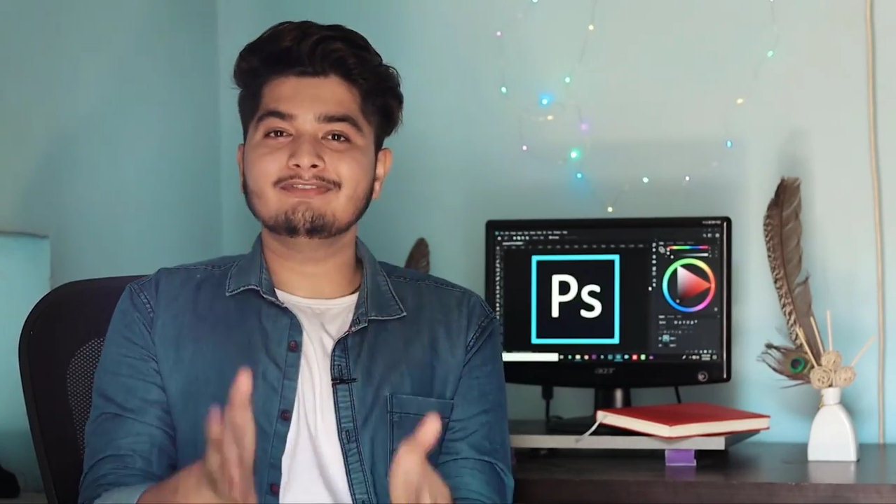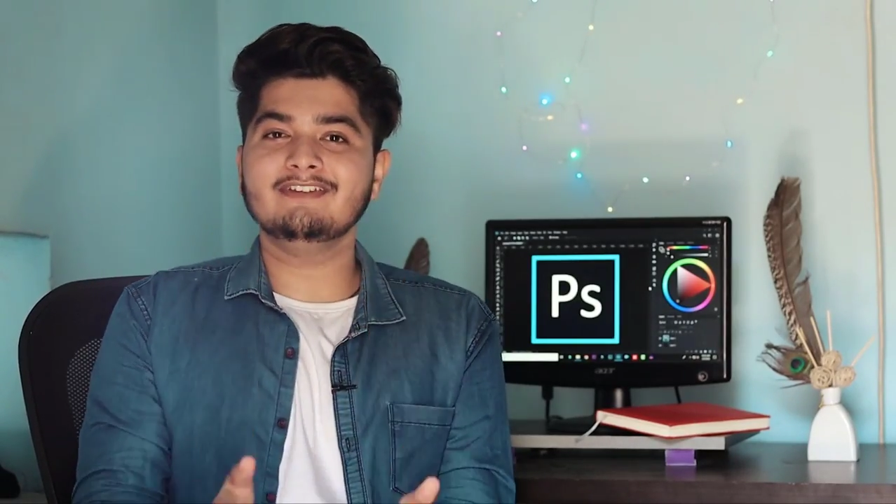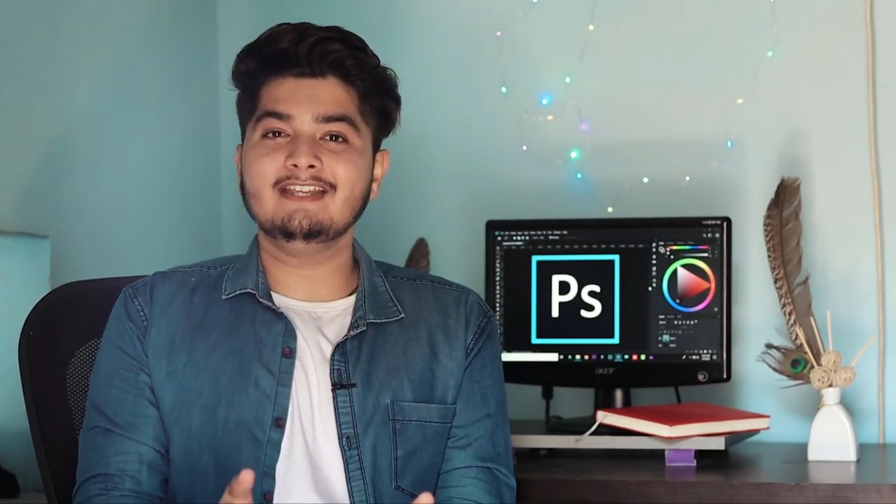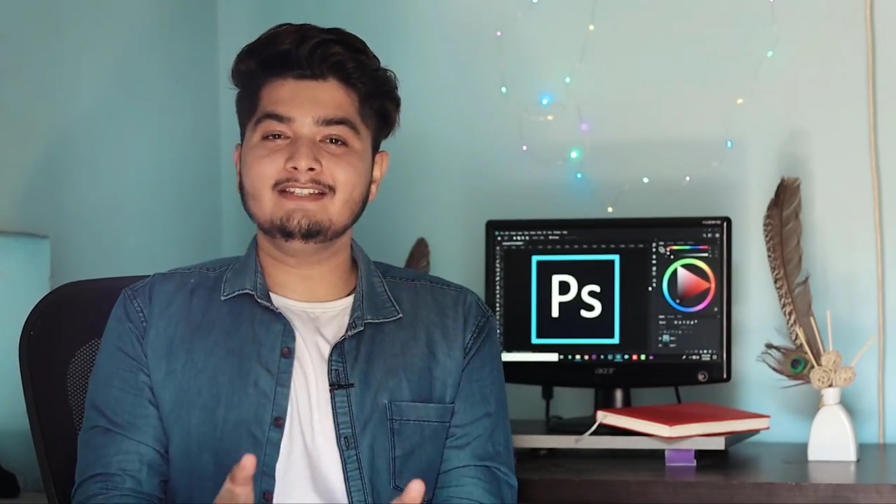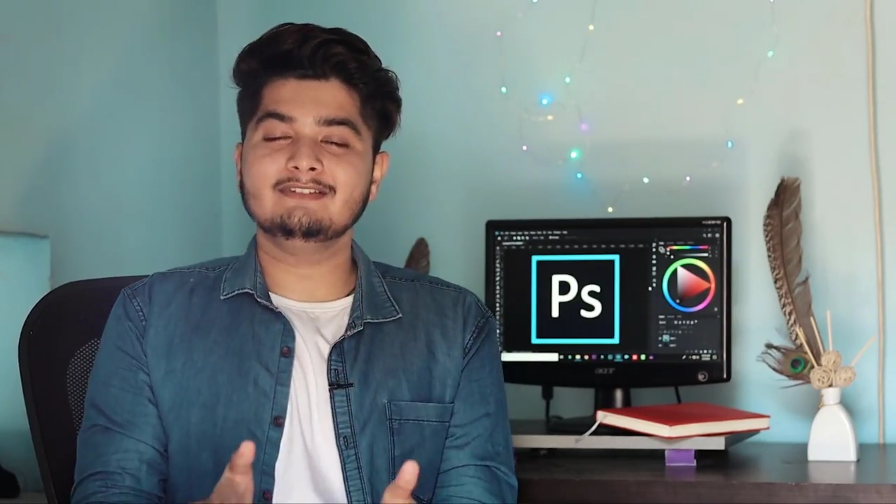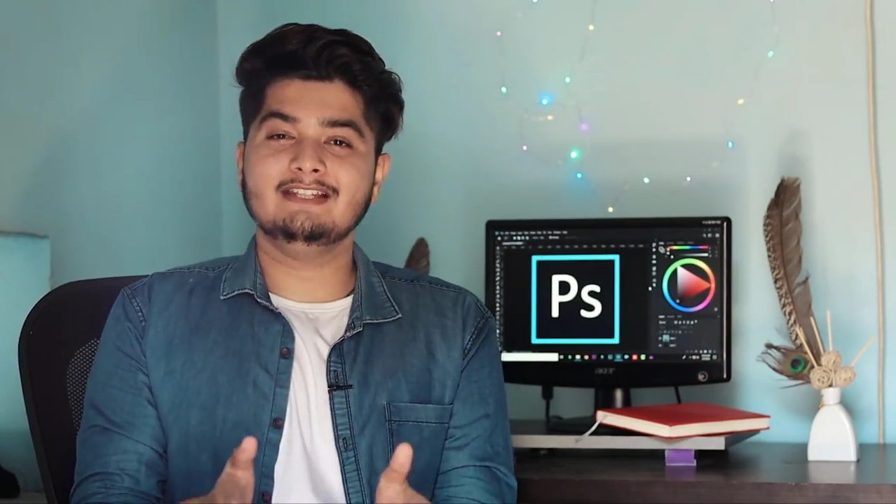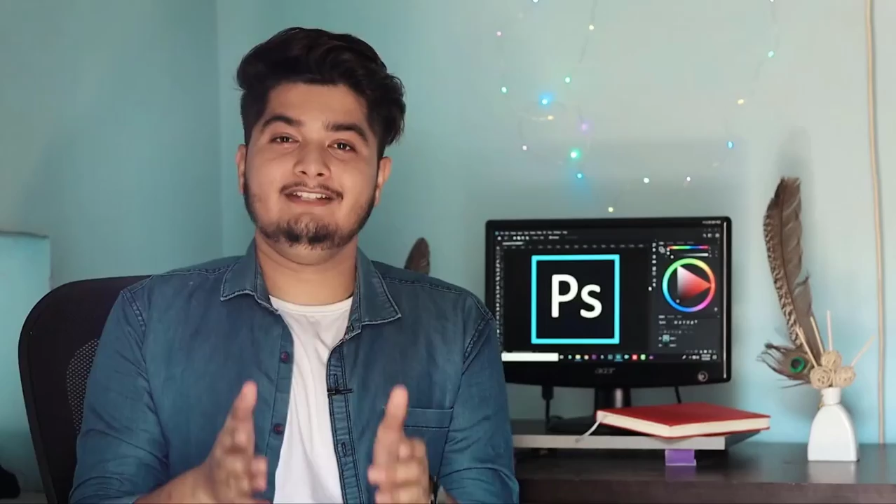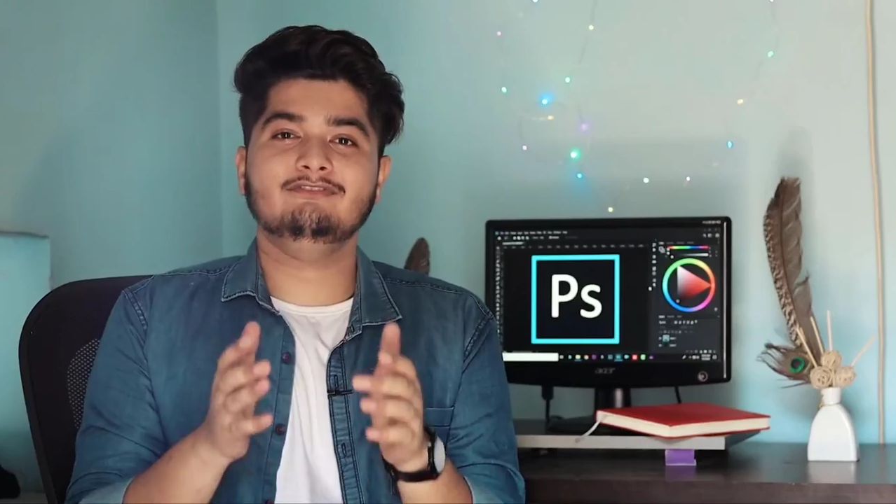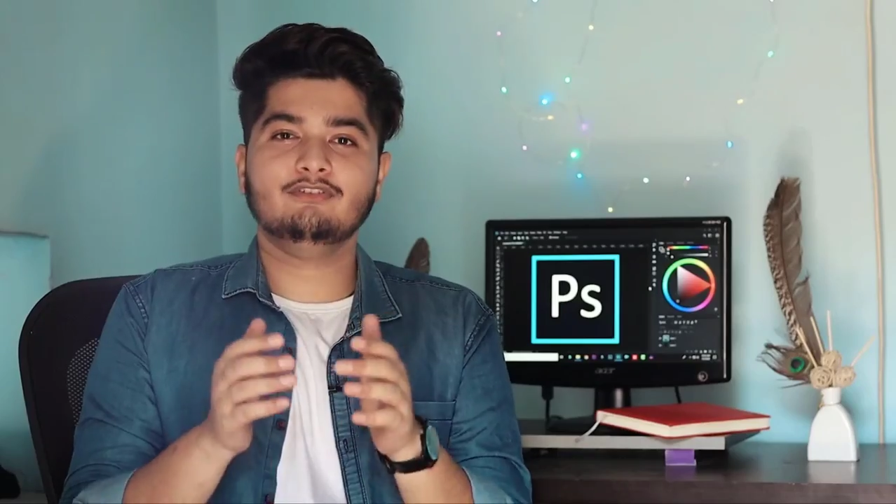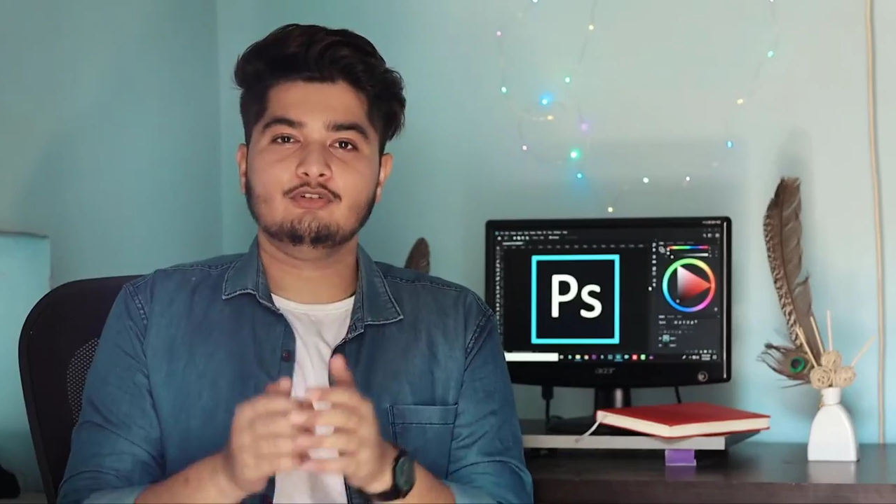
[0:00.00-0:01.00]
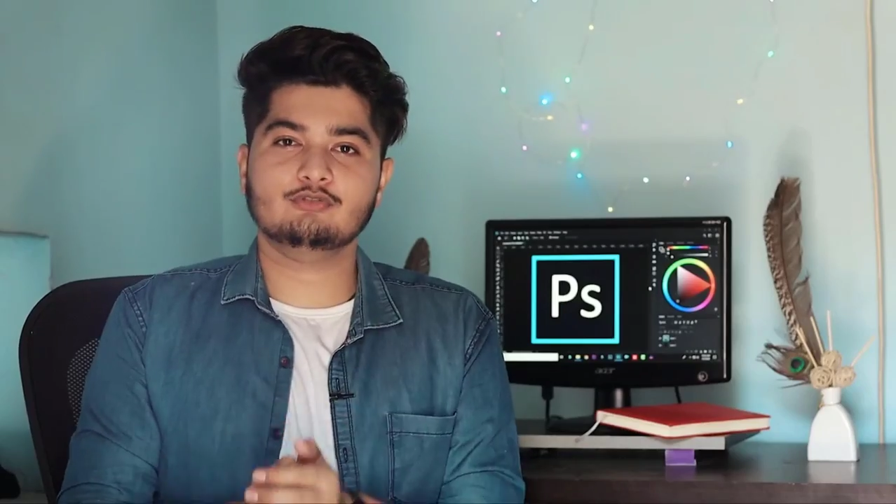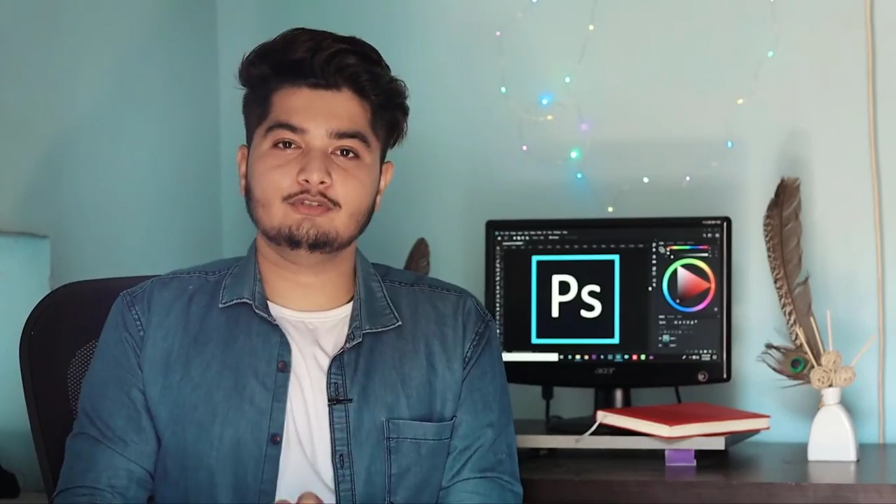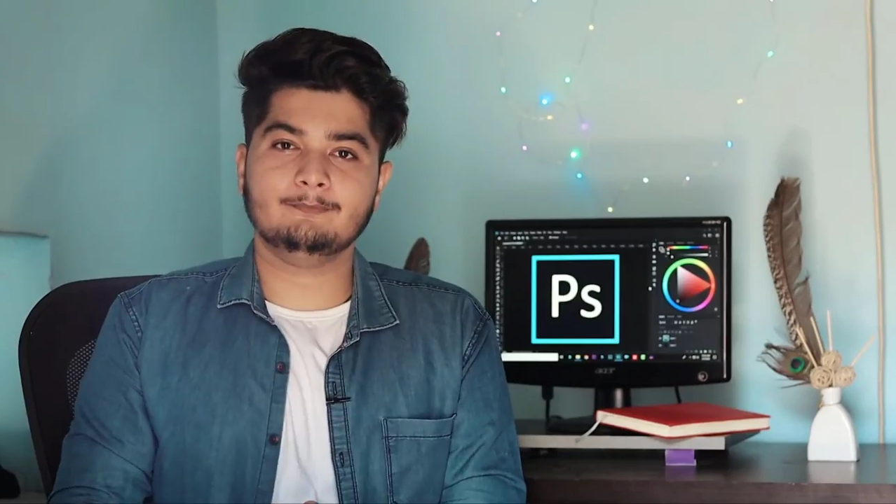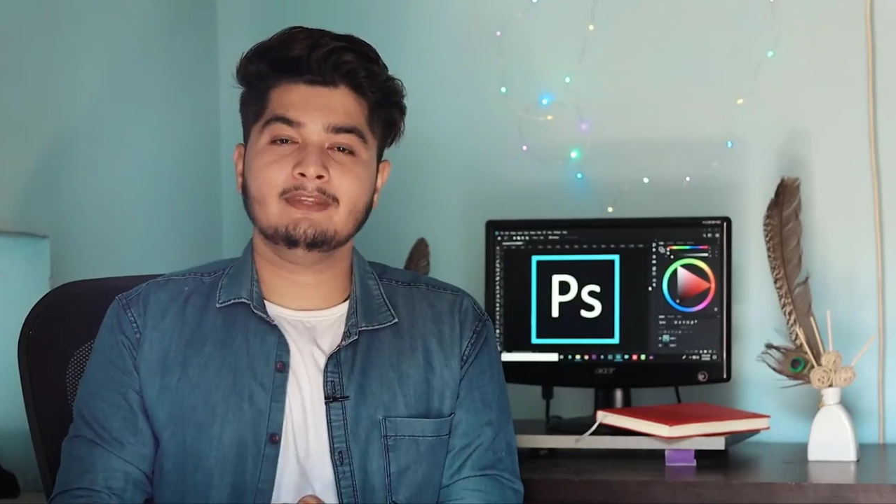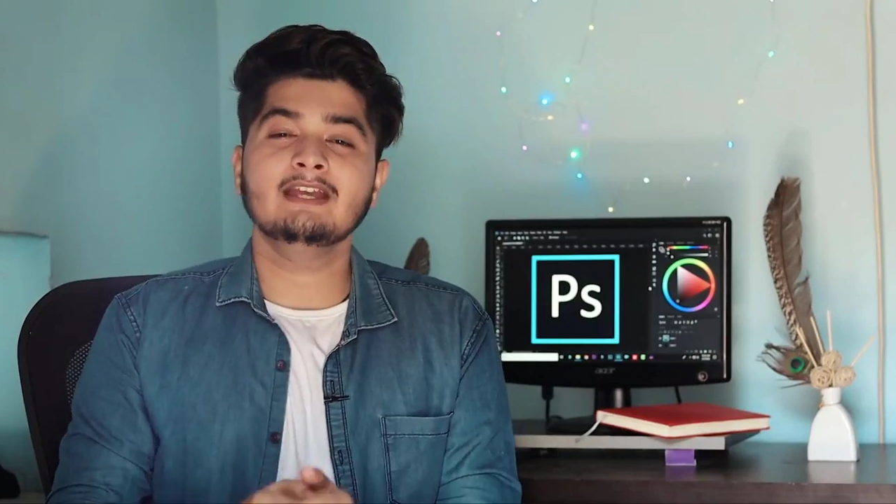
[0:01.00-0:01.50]
face in
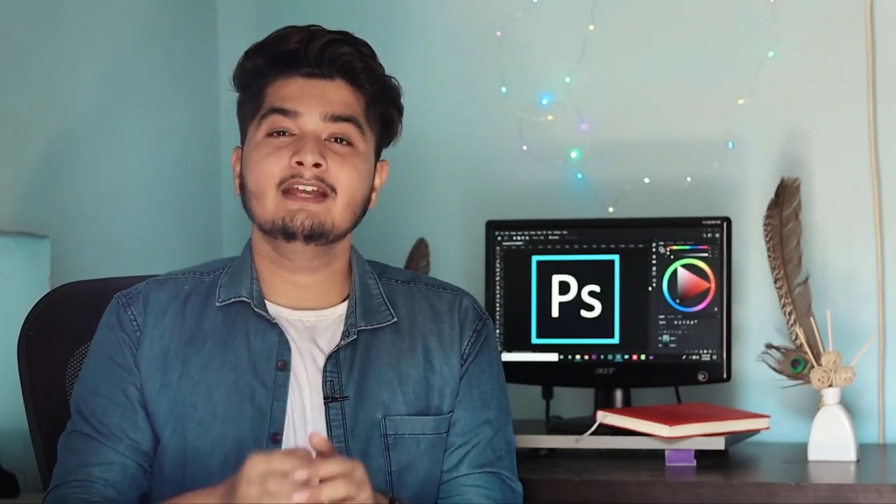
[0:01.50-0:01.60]
Photoshop